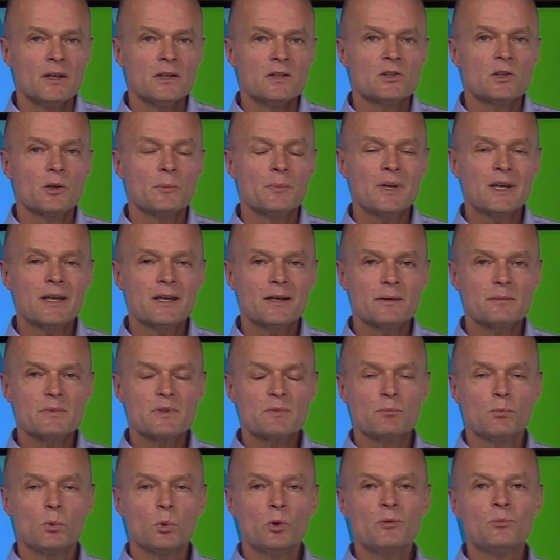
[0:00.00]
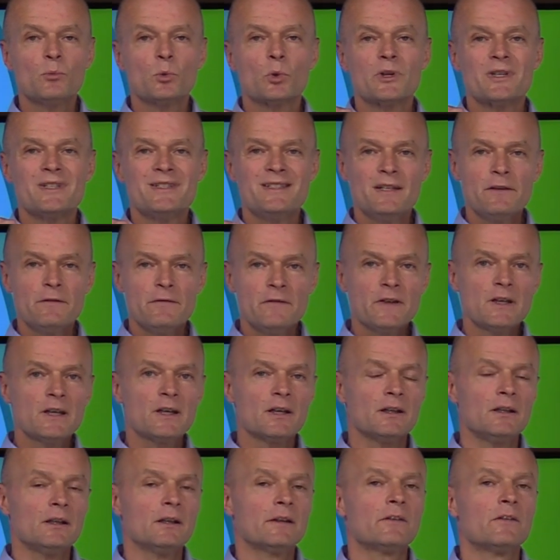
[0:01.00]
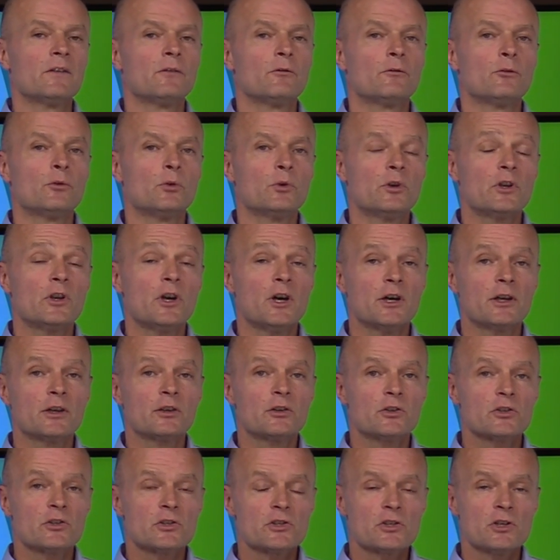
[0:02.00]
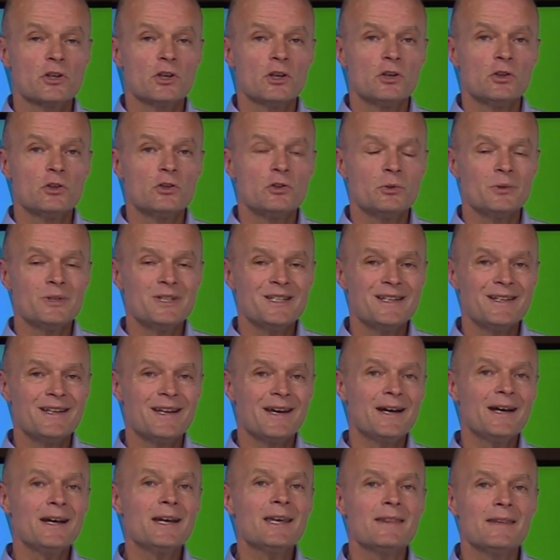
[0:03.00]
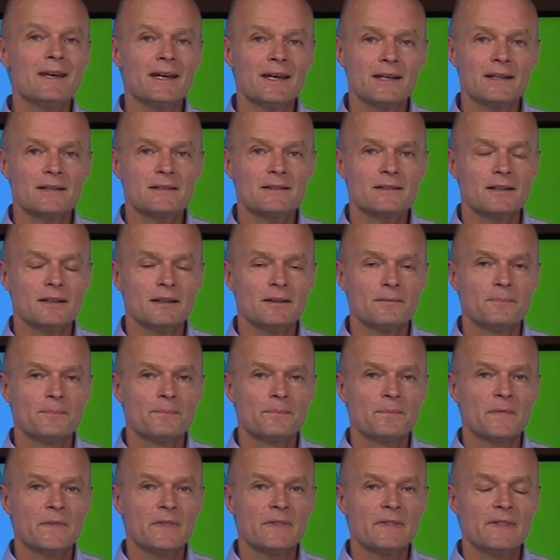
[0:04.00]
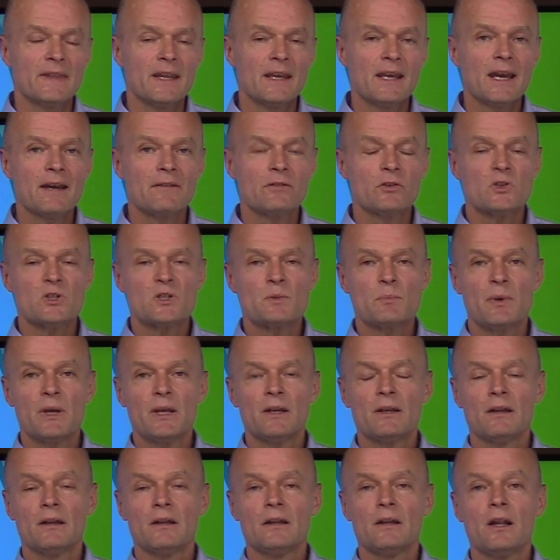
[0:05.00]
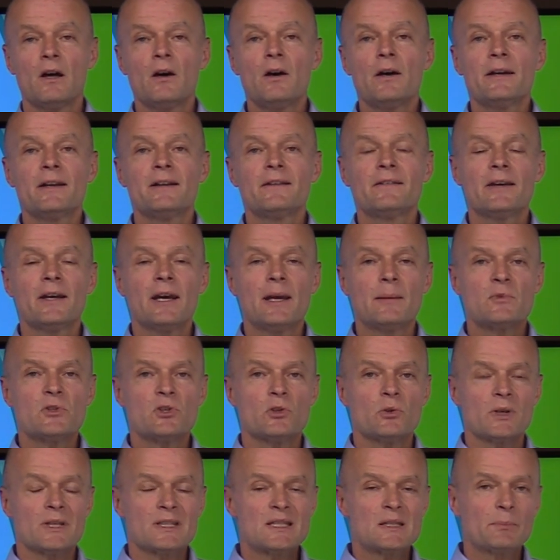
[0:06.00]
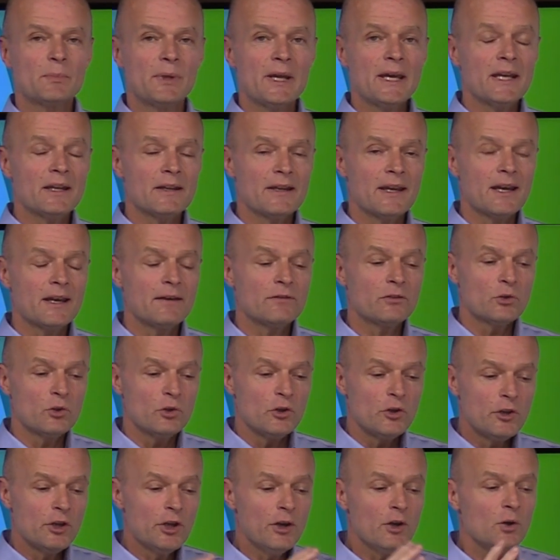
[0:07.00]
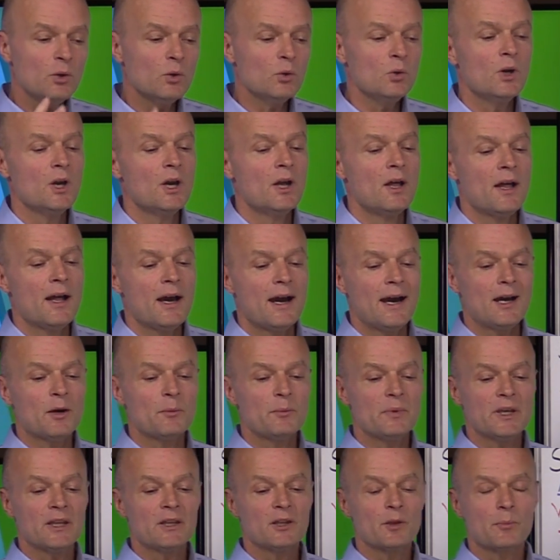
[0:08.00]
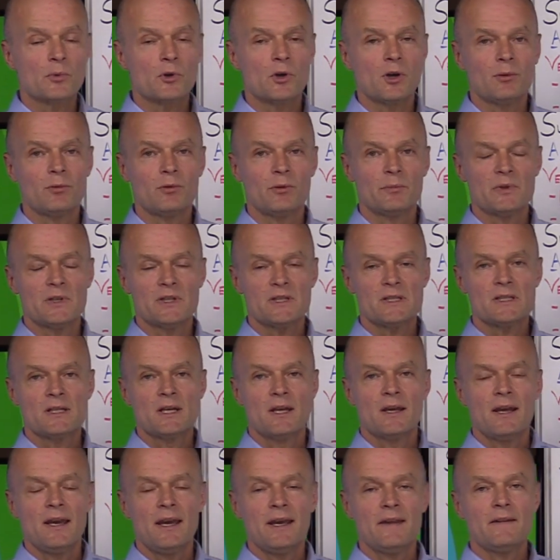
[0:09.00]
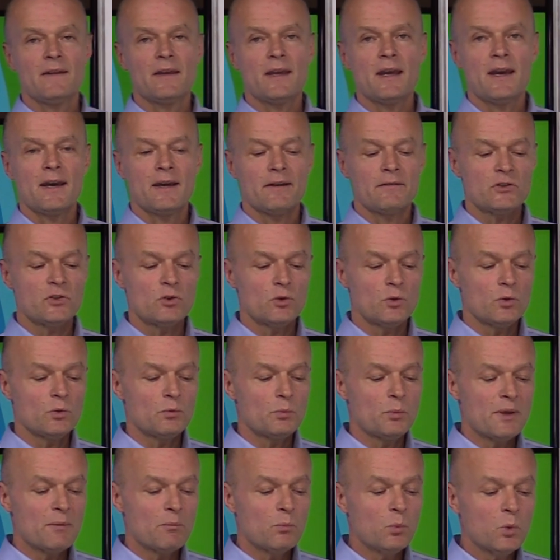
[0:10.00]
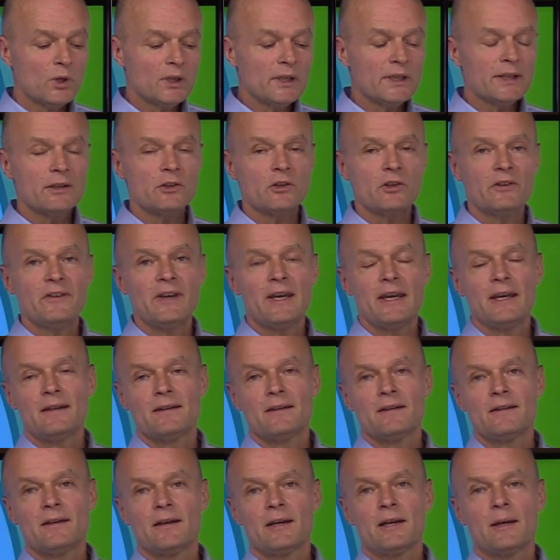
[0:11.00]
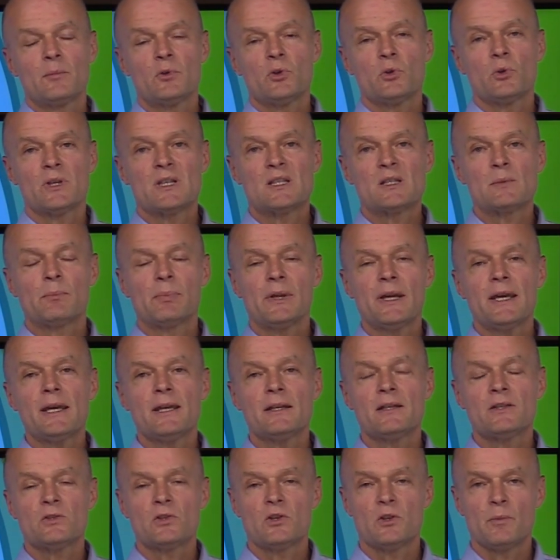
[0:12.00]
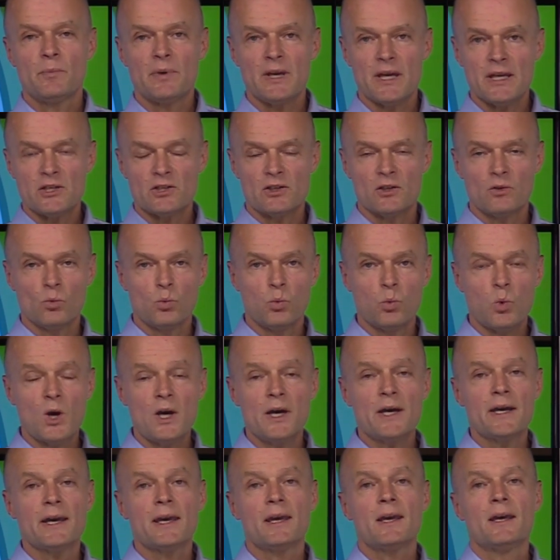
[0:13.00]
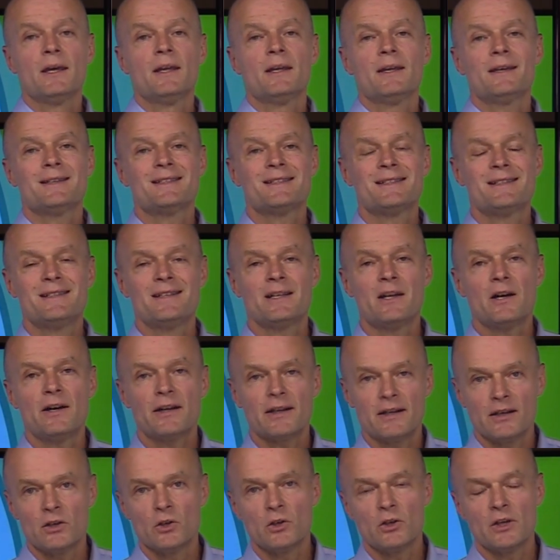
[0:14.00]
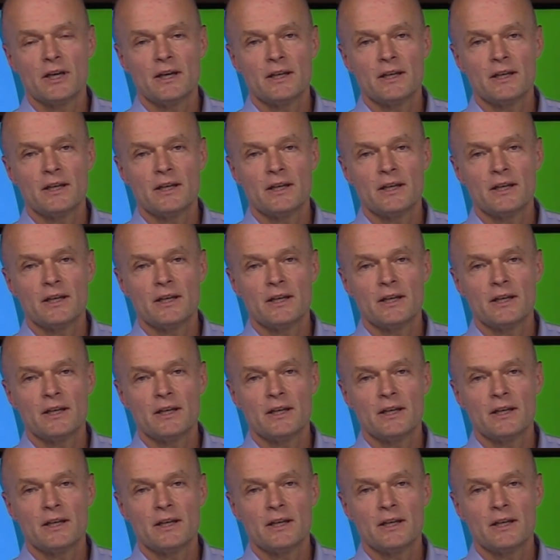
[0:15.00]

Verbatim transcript: So it becomes more and more difficult for doctors to deny that. They have to spend a lot of time to explain. They have to know how big the problem is, and they have to be willing to take the time to explain to the patient why it's not a good